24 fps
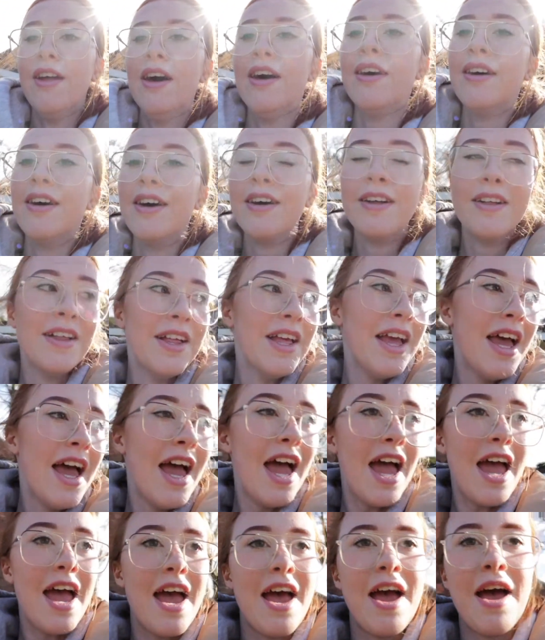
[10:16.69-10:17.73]

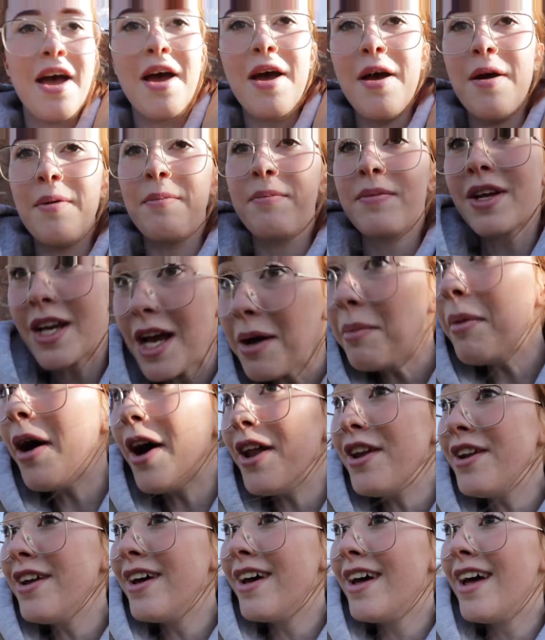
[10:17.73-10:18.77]
Come
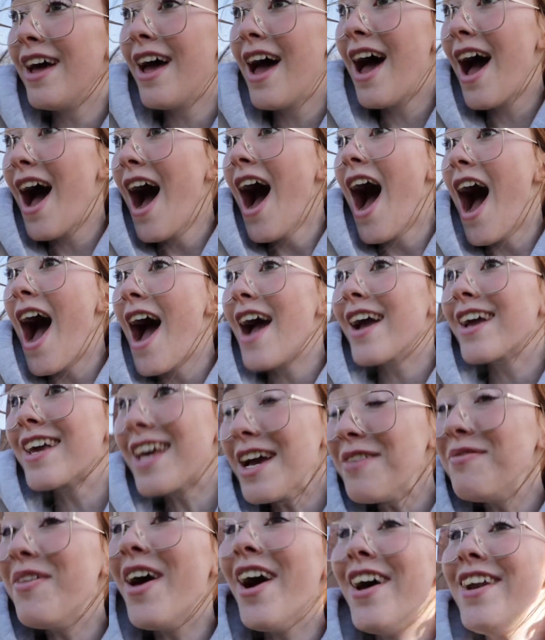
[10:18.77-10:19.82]
on,
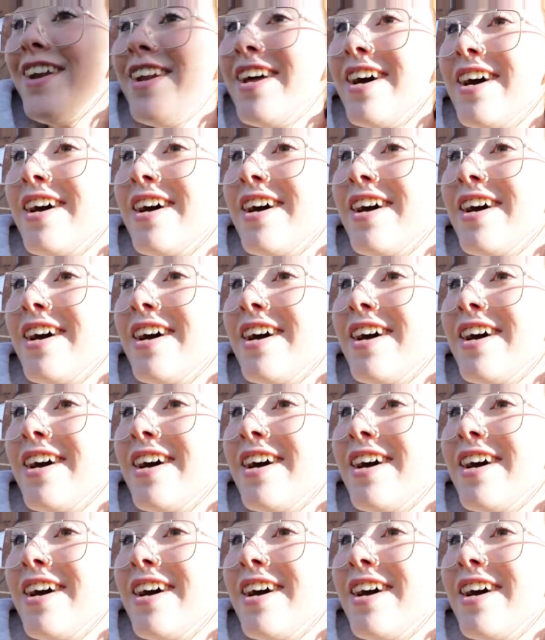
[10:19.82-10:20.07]
come on.